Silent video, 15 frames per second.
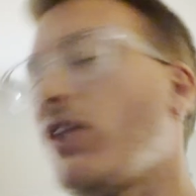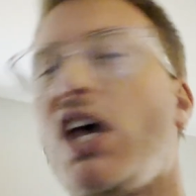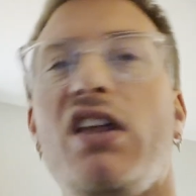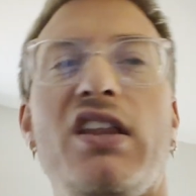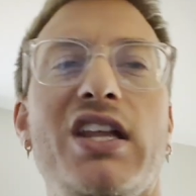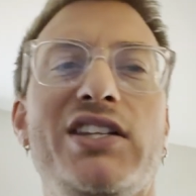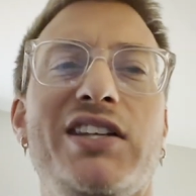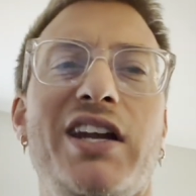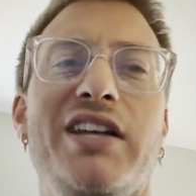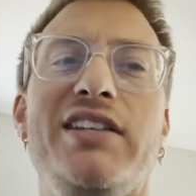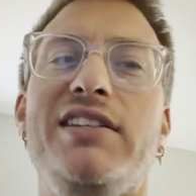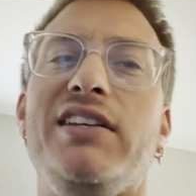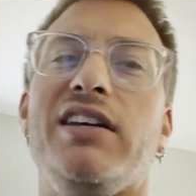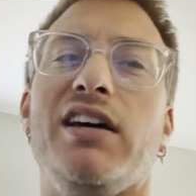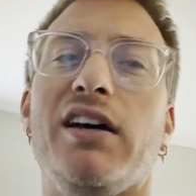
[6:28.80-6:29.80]
That's an
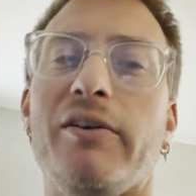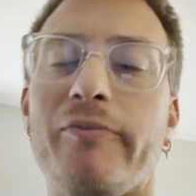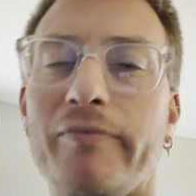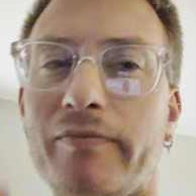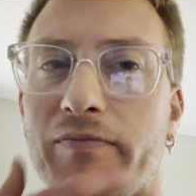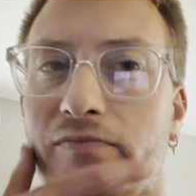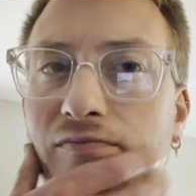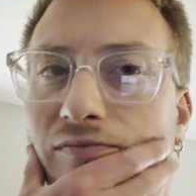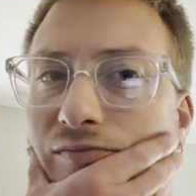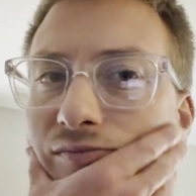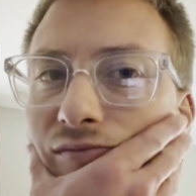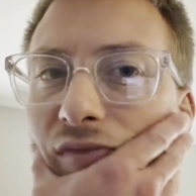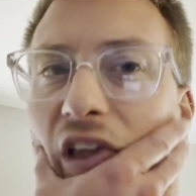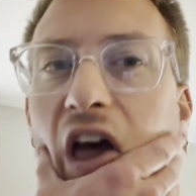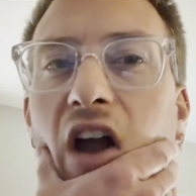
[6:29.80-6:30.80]
idea.
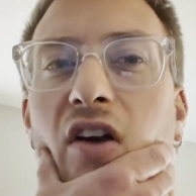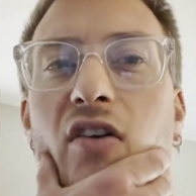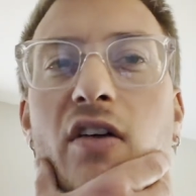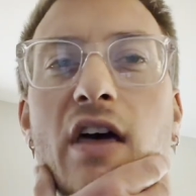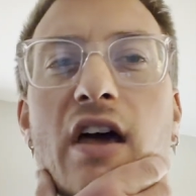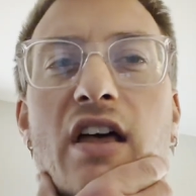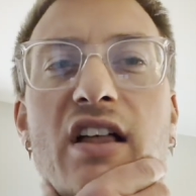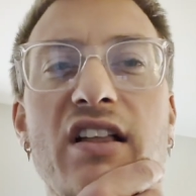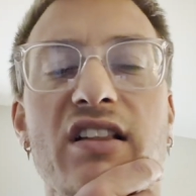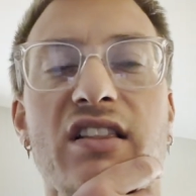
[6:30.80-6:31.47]
I don't know that I